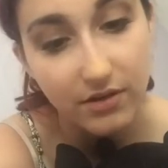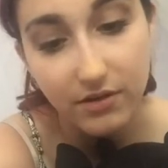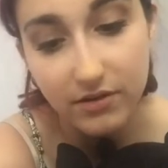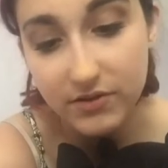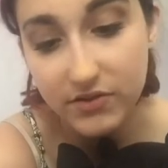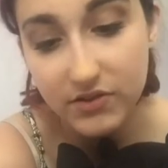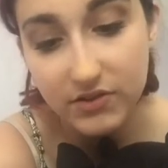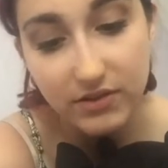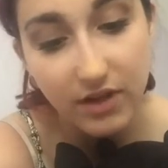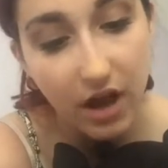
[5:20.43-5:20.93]

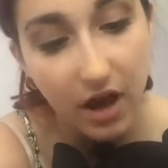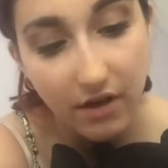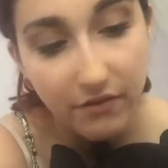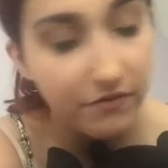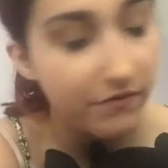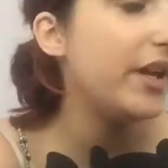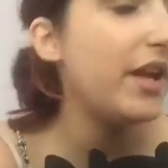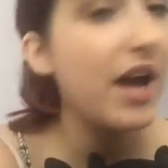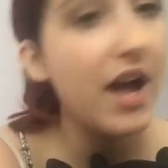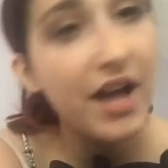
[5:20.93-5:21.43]

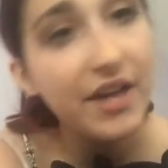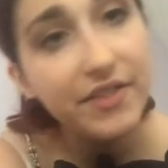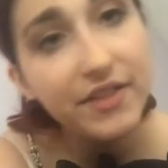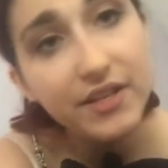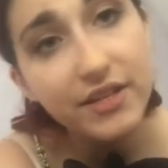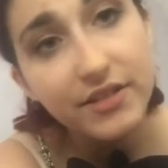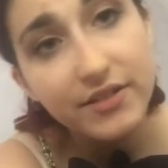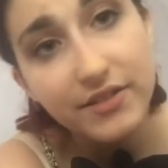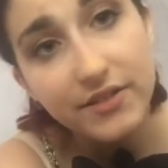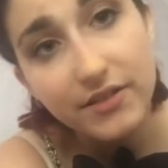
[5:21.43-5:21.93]
stuff. I
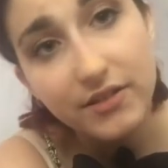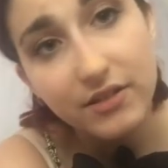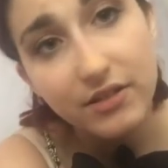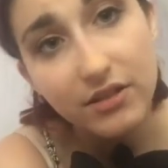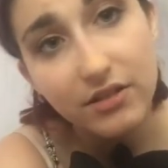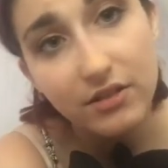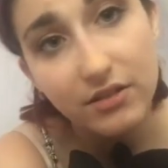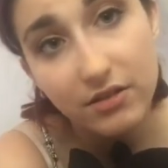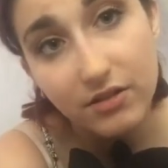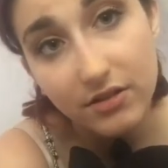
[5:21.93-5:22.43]
think it's
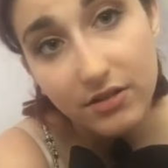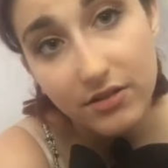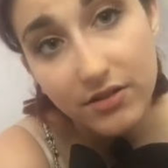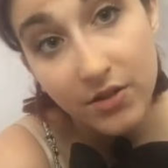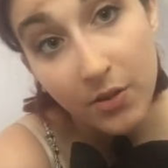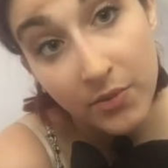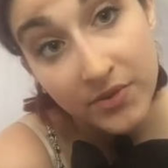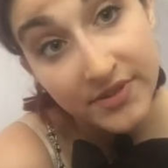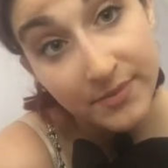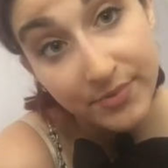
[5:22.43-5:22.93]

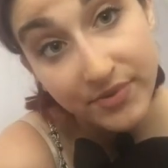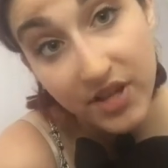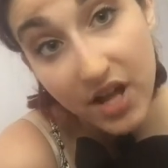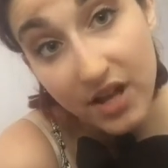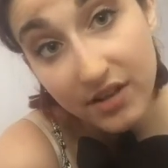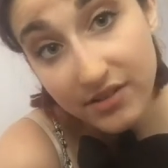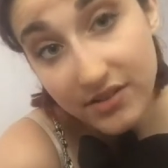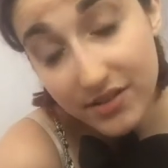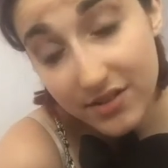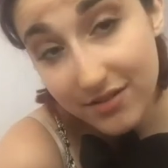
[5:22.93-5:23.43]
always a
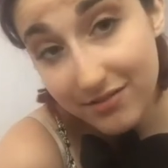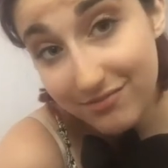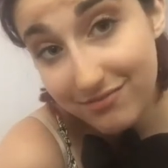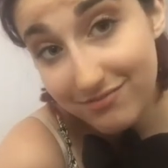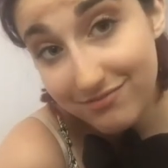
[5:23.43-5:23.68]
plus.